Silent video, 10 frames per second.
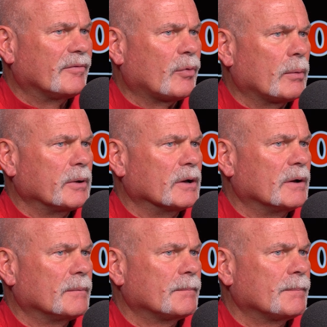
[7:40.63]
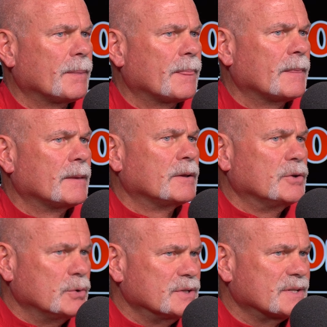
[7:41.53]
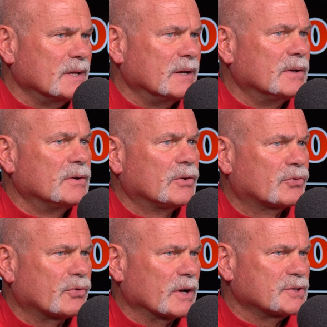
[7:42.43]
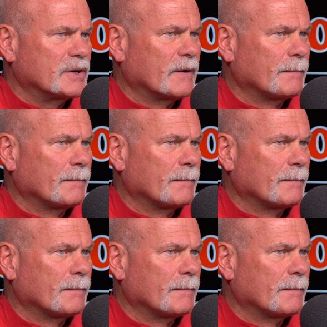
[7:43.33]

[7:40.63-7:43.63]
formula. You just need structure.